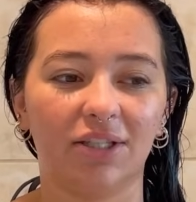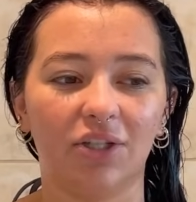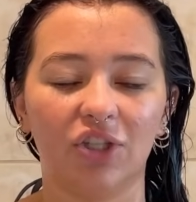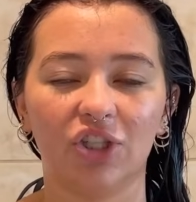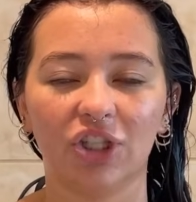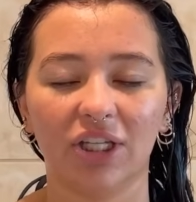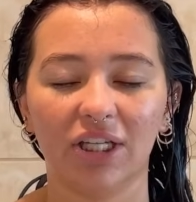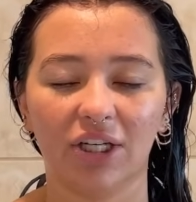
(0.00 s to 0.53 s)

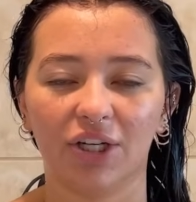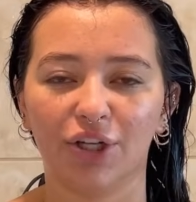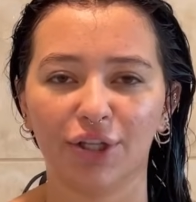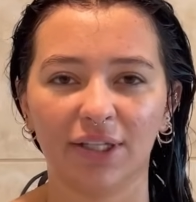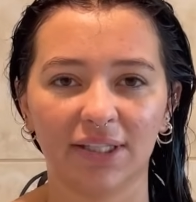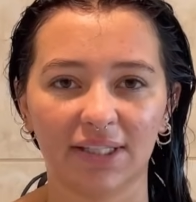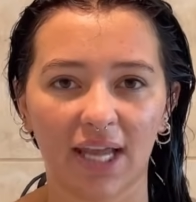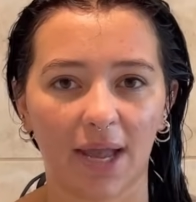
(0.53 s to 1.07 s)
Usually during
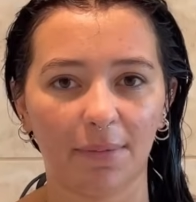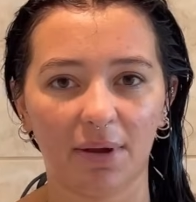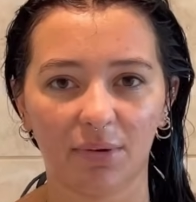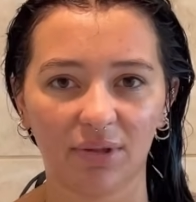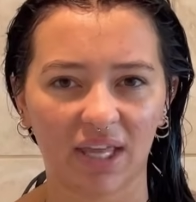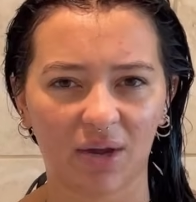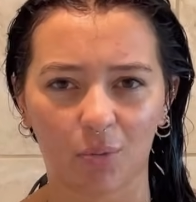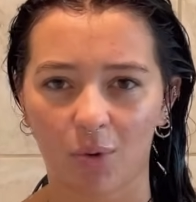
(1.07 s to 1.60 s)
this time I
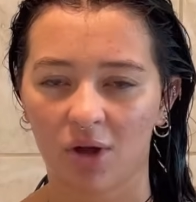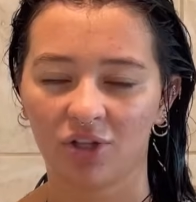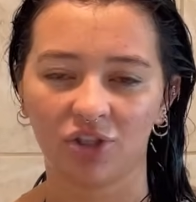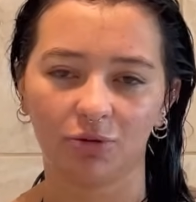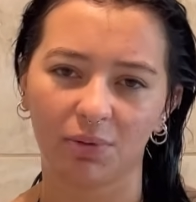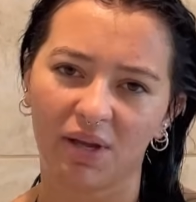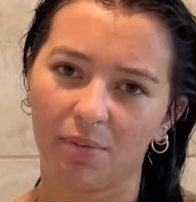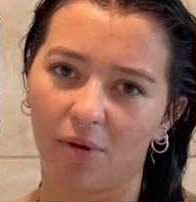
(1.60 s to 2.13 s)
would wash
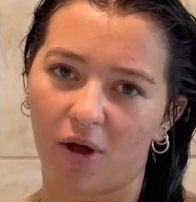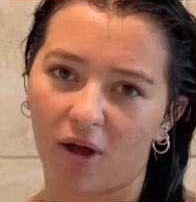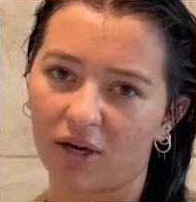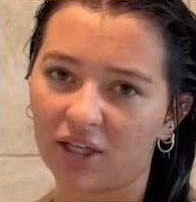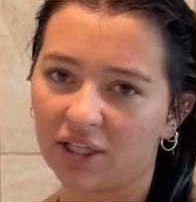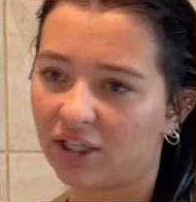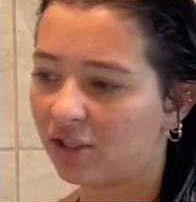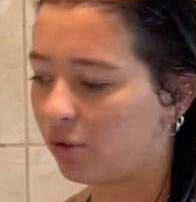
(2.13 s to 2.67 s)
my
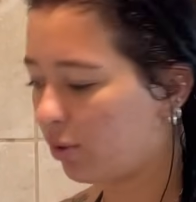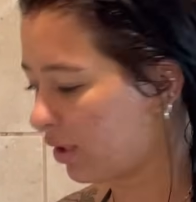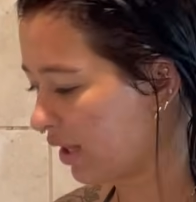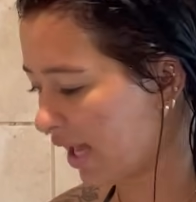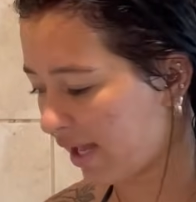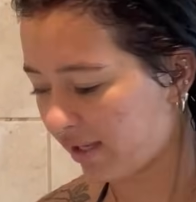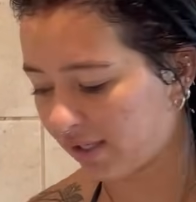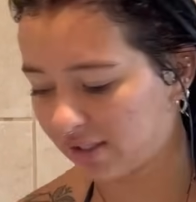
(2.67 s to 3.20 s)
body or
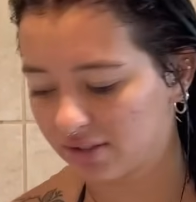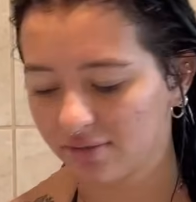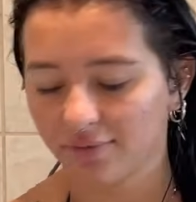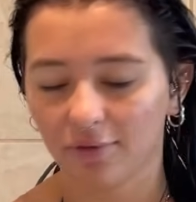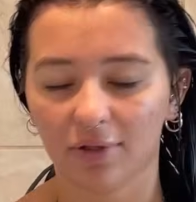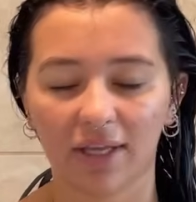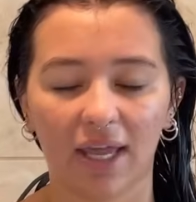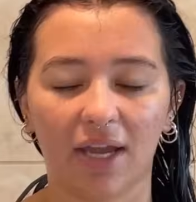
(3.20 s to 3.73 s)

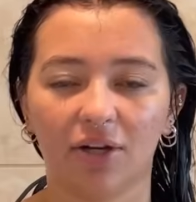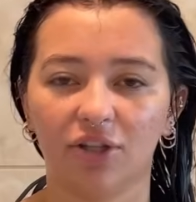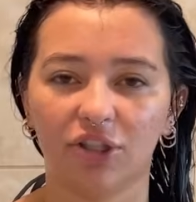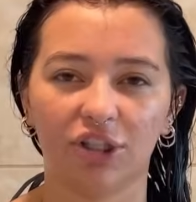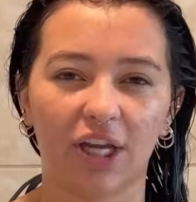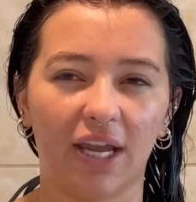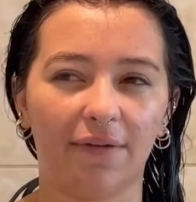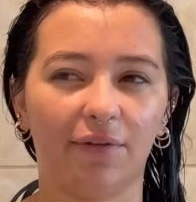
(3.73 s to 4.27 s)
exfoliate or
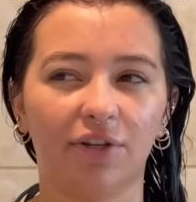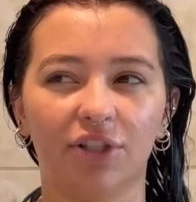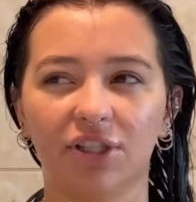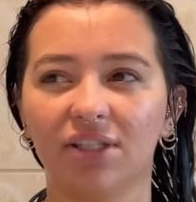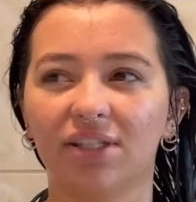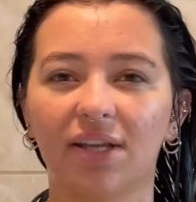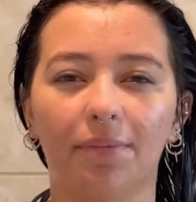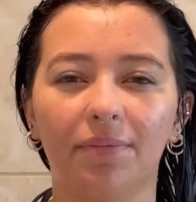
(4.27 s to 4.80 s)
shave or
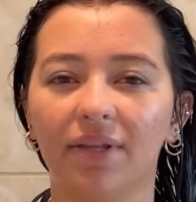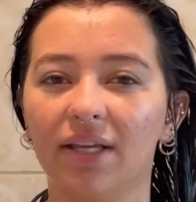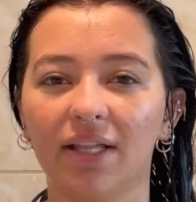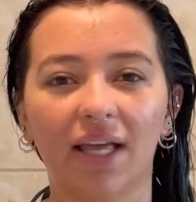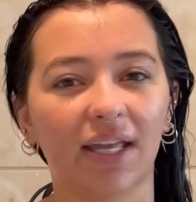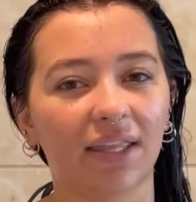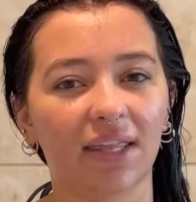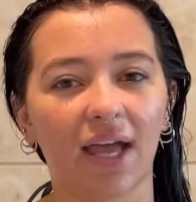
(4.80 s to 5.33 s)
just something
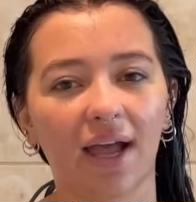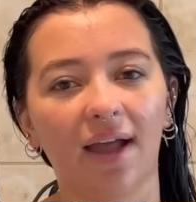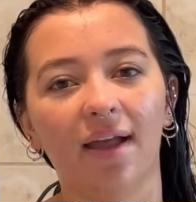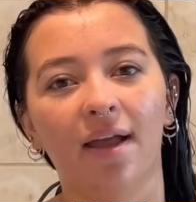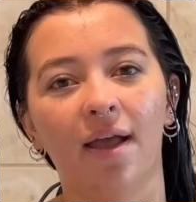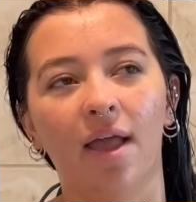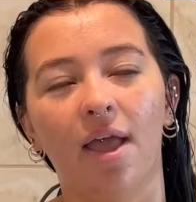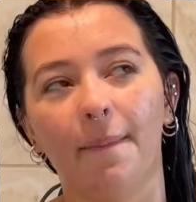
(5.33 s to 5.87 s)
like that.